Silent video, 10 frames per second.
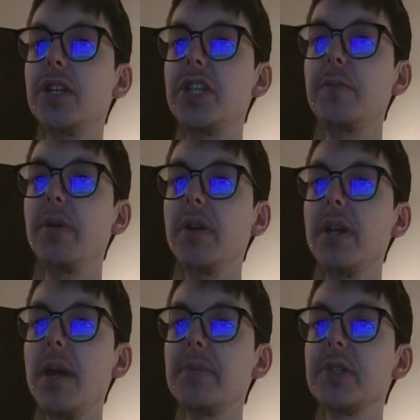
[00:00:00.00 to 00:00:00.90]
she put
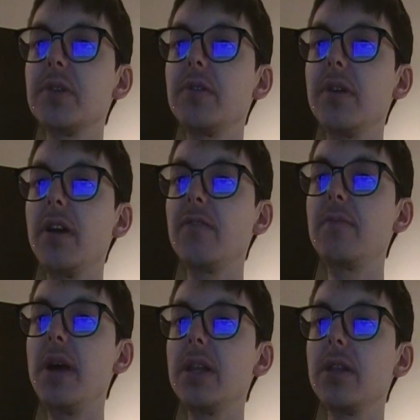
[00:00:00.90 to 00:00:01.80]
an episode of
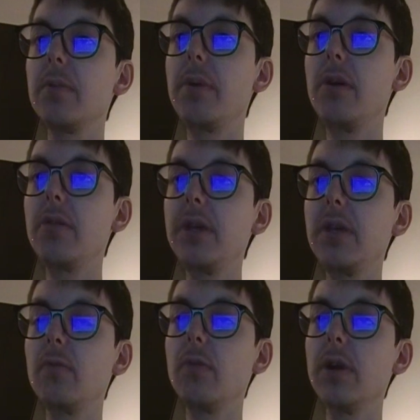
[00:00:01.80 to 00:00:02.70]
My Little
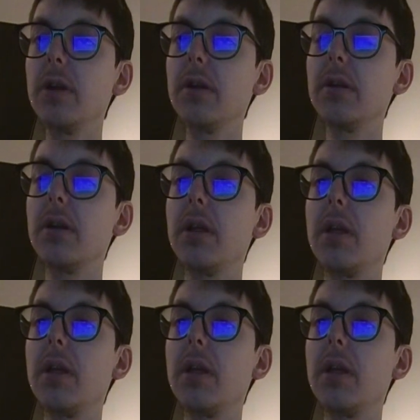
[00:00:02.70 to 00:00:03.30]
Pony where